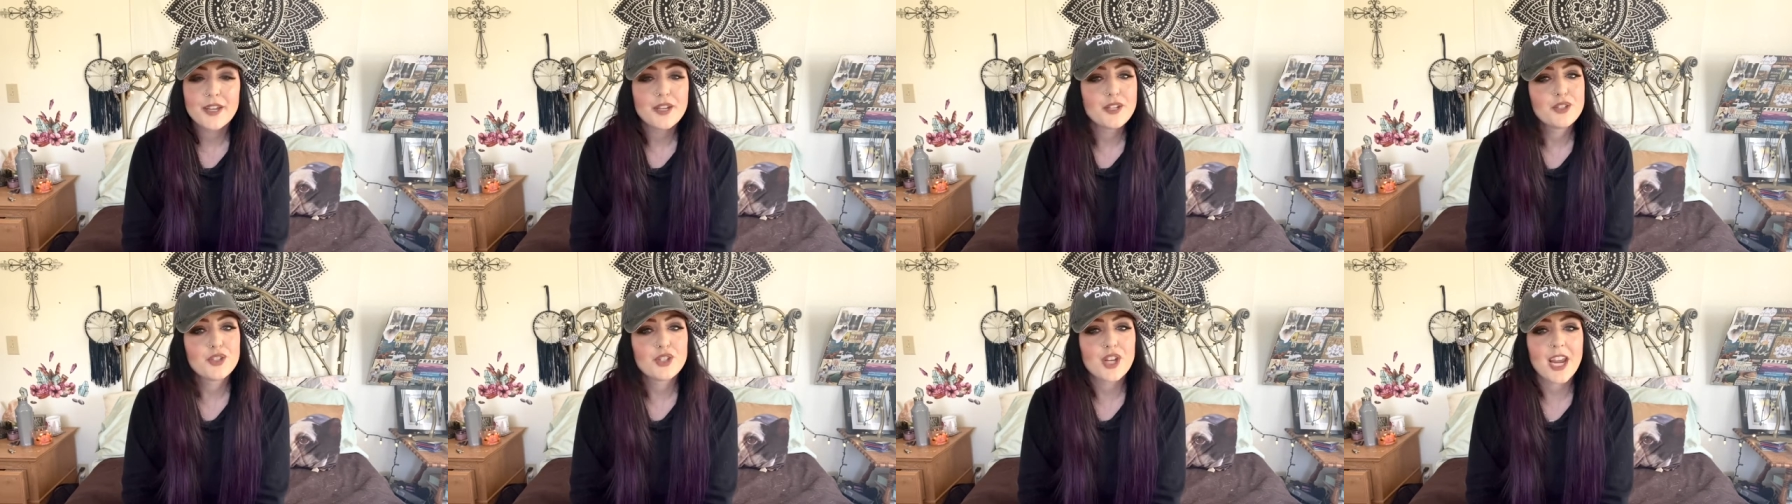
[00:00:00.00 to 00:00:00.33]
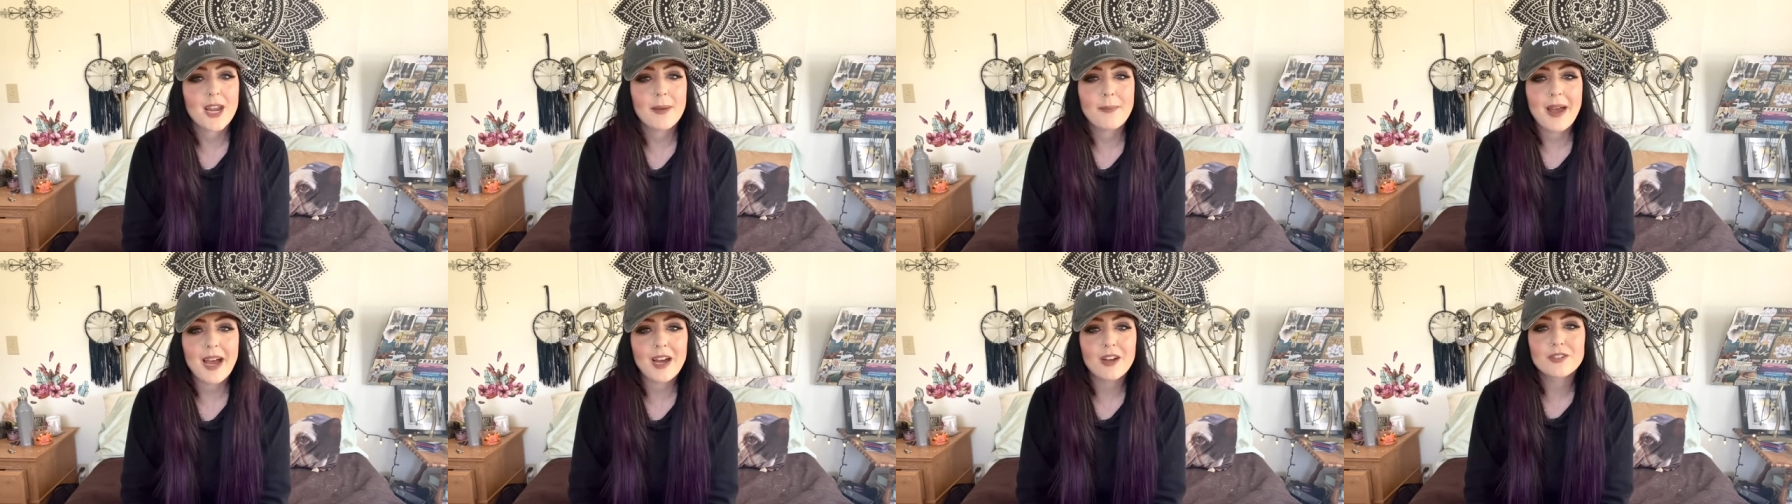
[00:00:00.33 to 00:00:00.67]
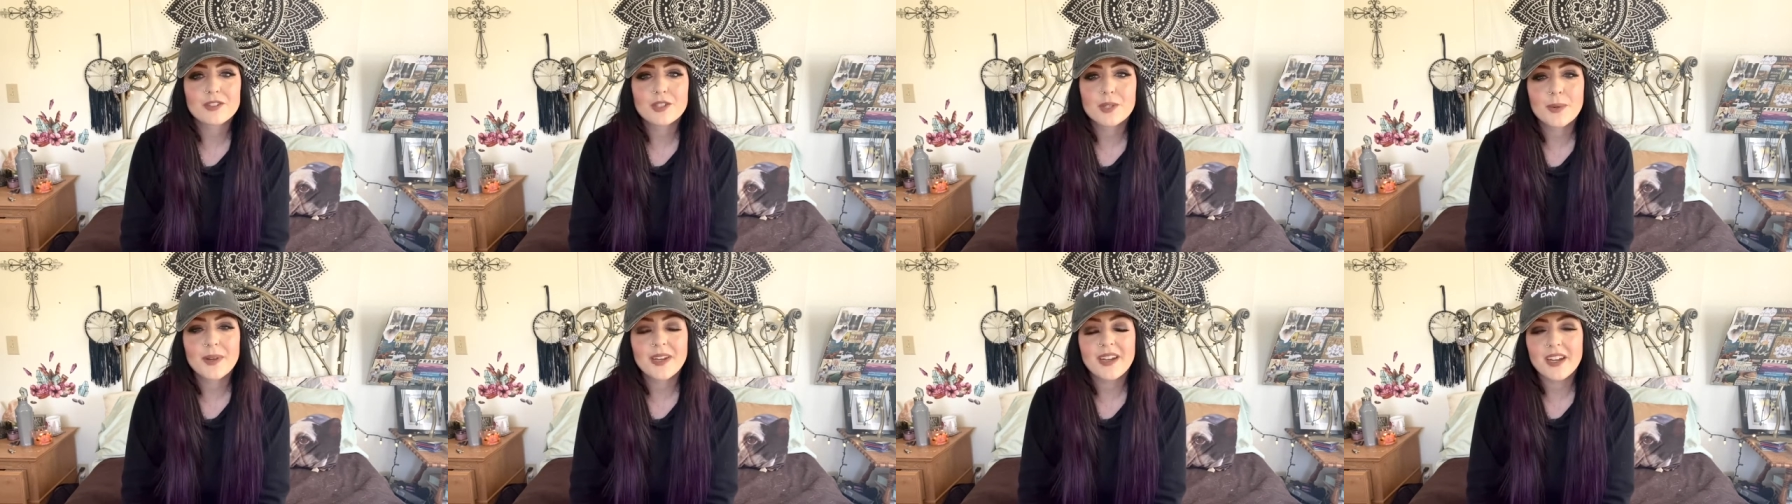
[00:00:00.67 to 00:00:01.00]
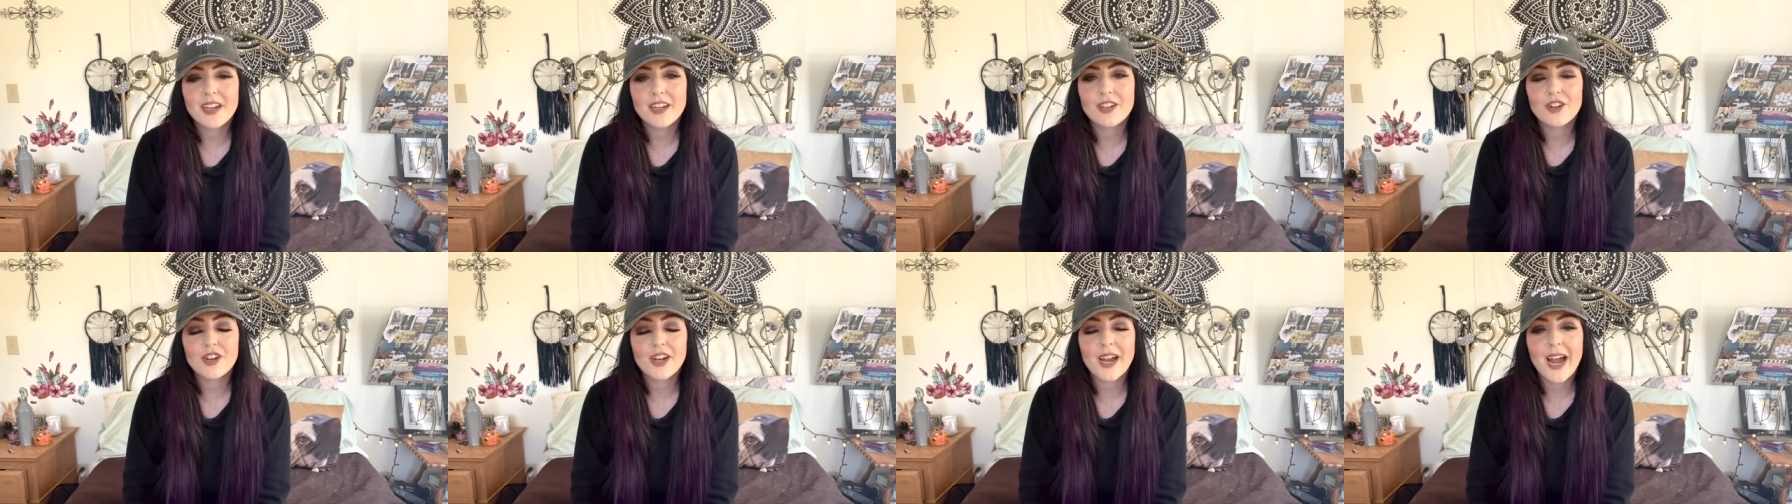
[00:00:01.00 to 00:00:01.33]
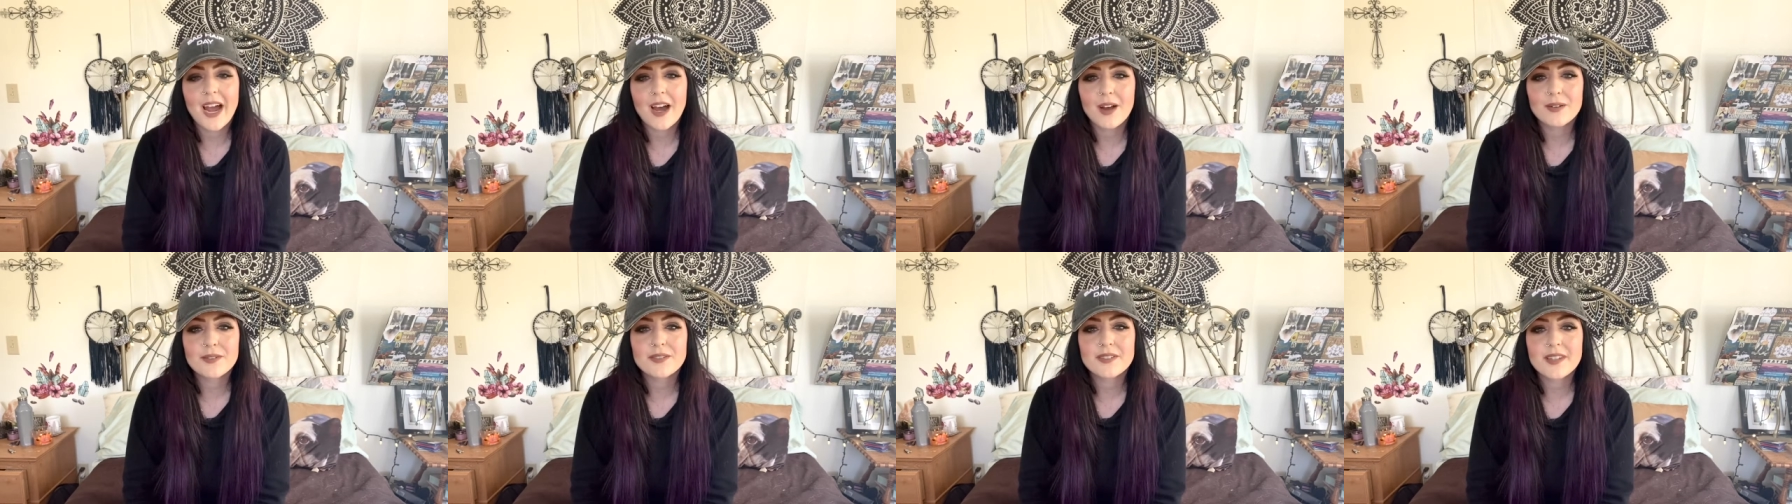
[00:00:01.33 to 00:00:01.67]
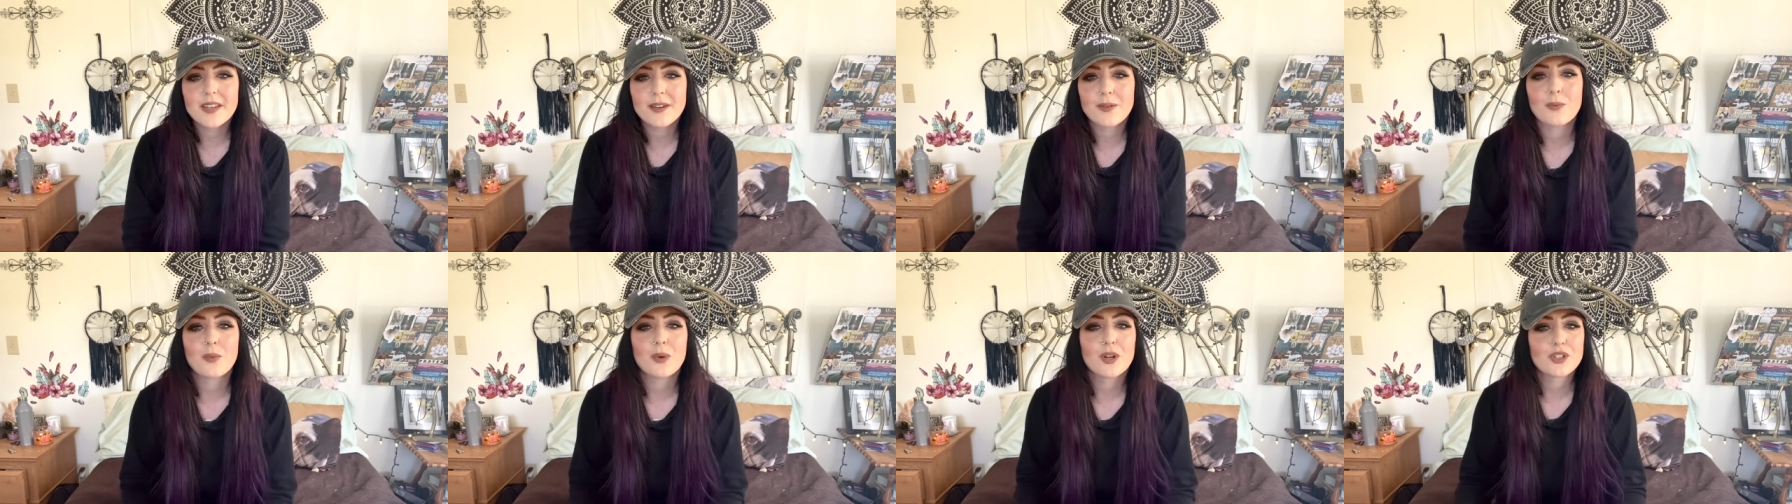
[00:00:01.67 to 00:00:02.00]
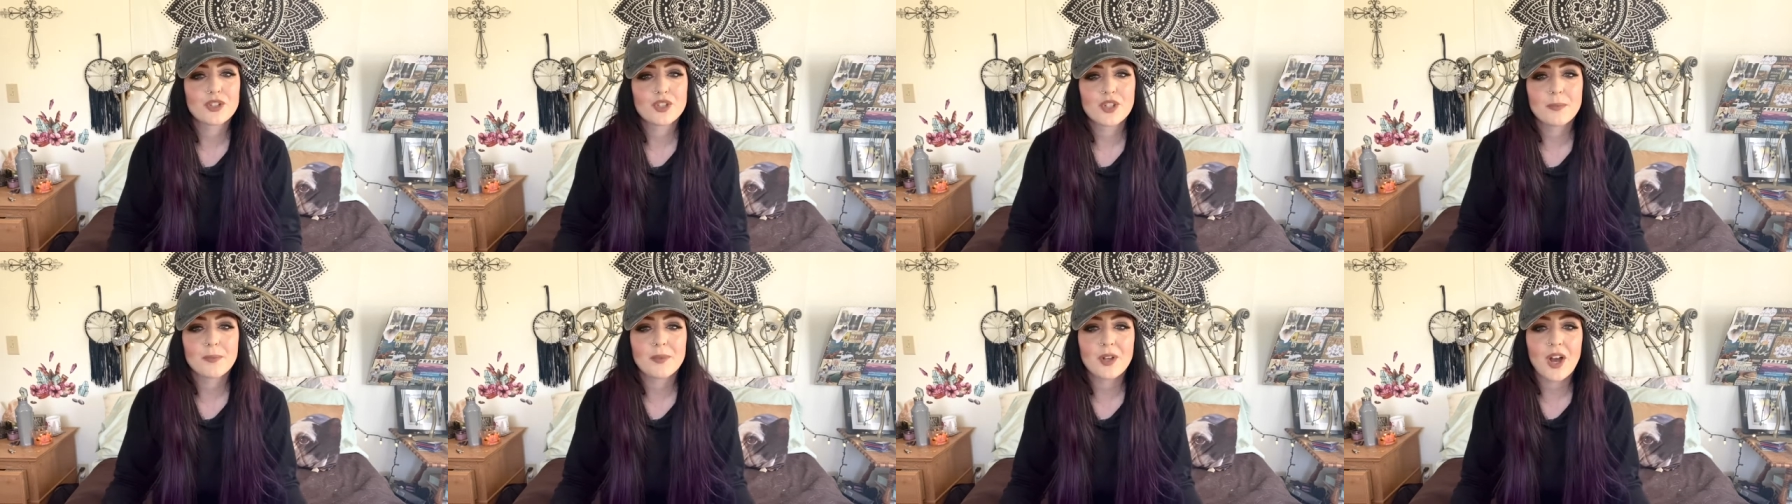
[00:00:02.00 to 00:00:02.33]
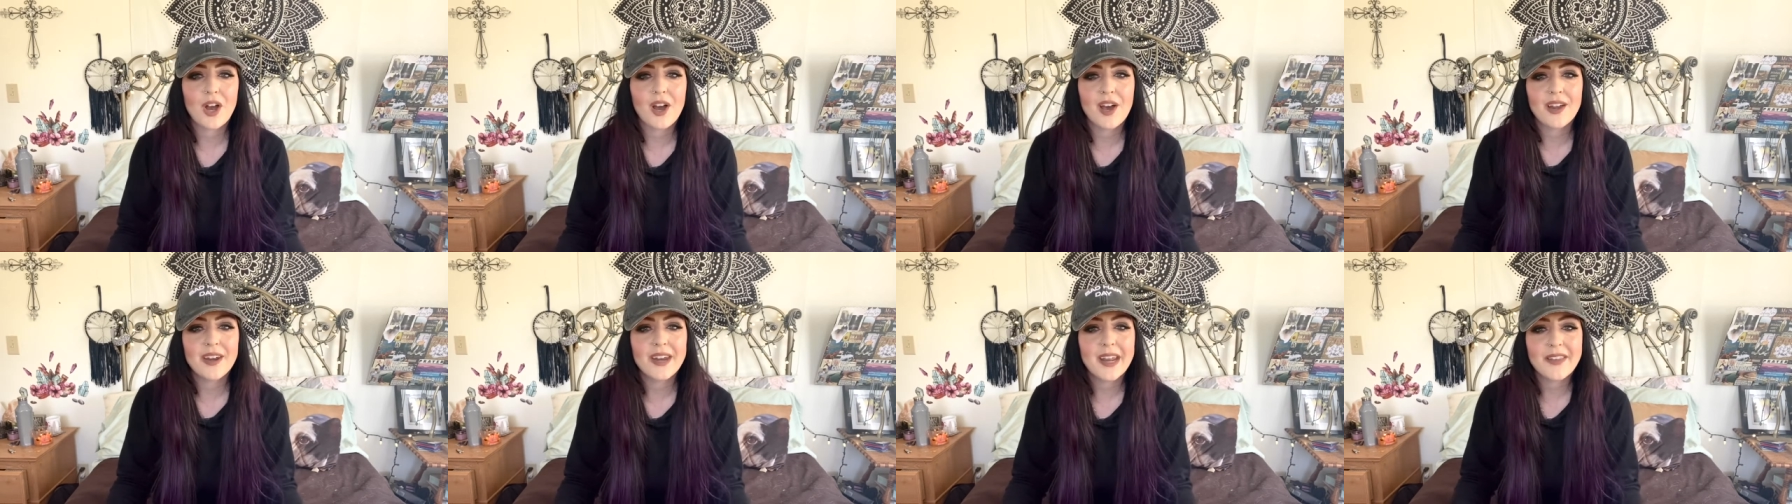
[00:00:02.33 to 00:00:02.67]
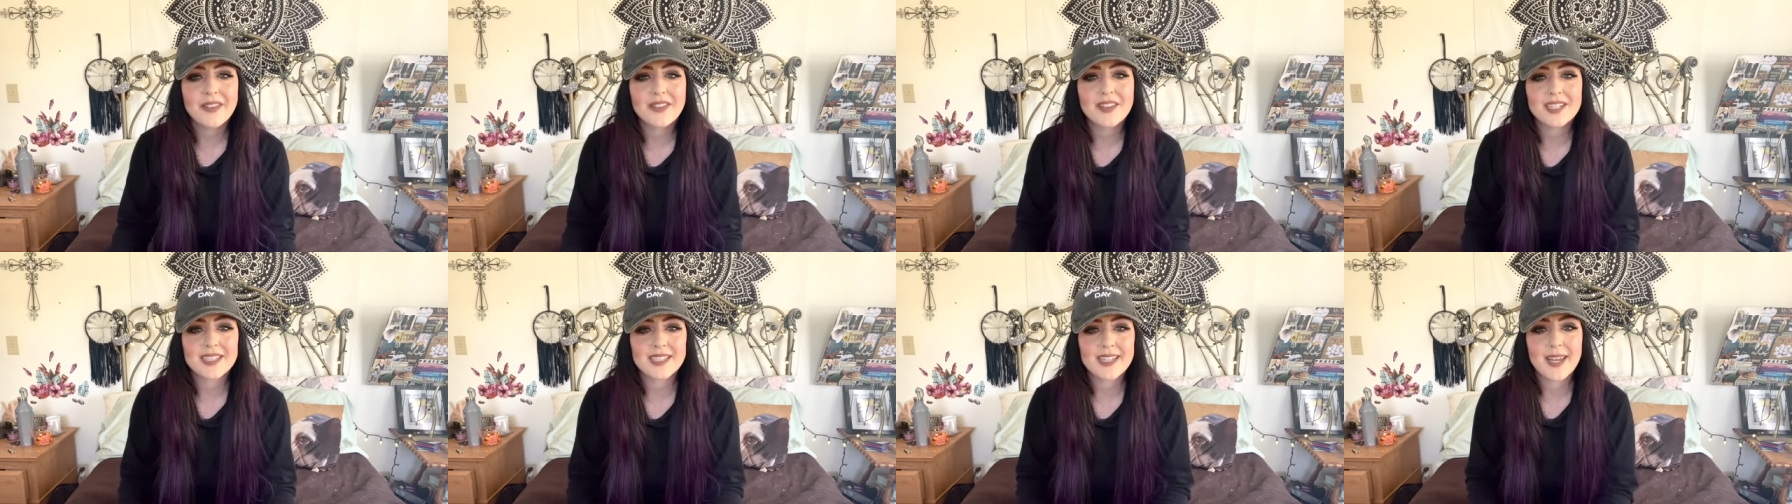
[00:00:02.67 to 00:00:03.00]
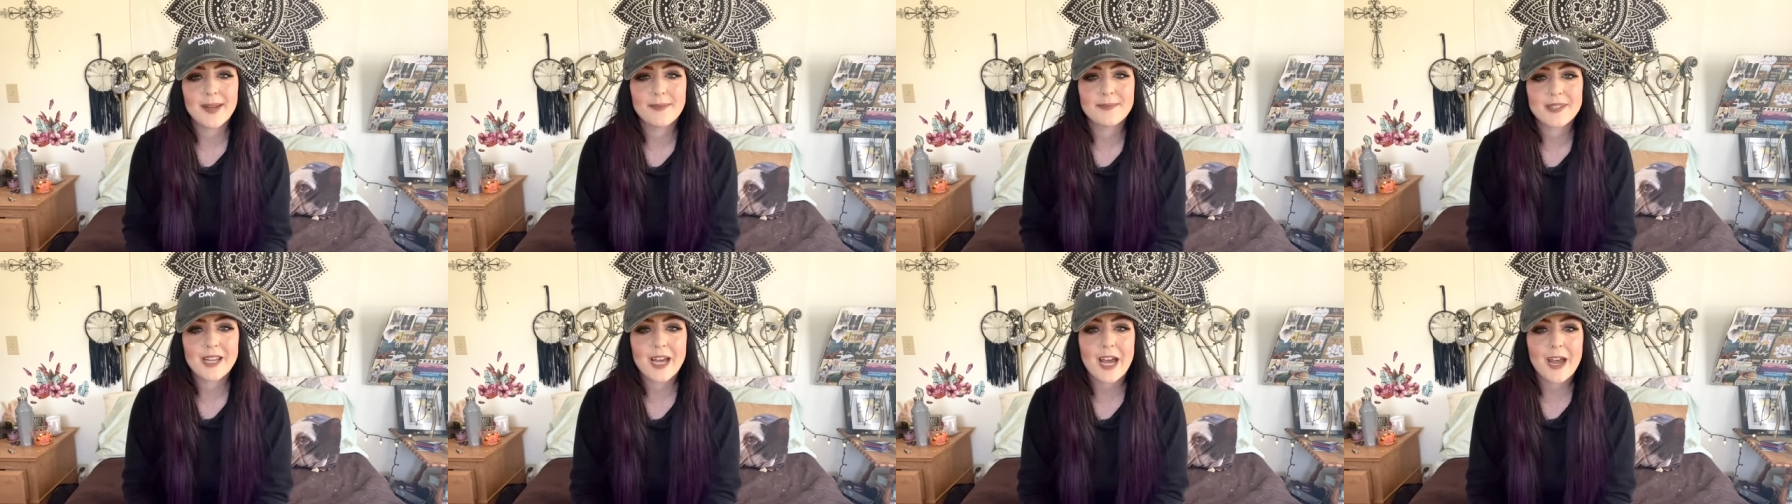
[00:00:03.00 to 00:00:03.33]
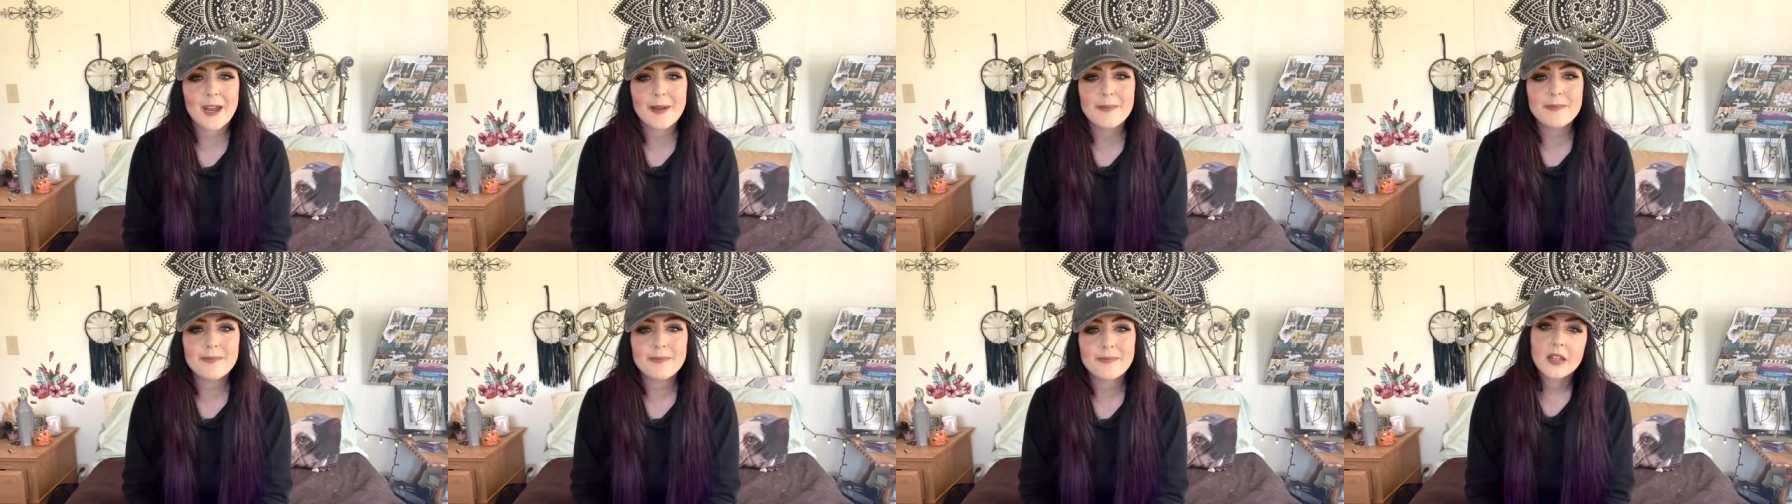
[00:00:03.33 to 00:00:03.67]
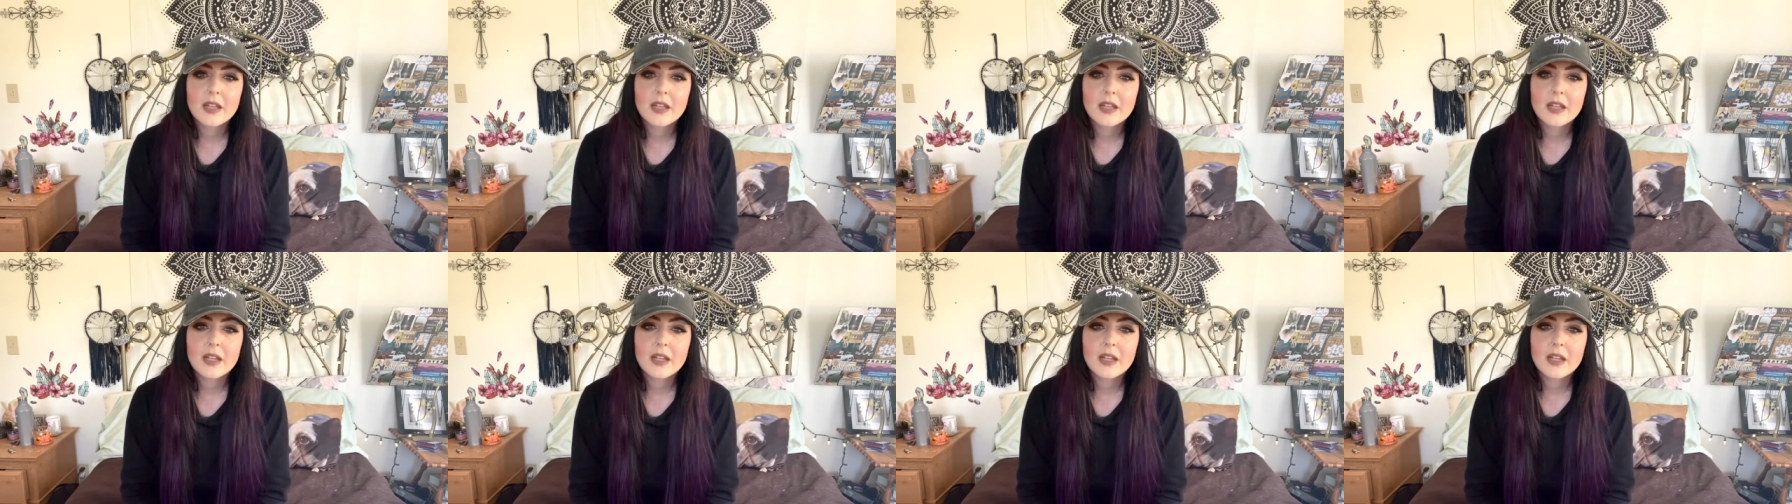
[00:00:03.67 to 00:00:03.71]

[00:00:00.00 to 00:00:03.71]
Jam out to it in your house and worship God at the same time.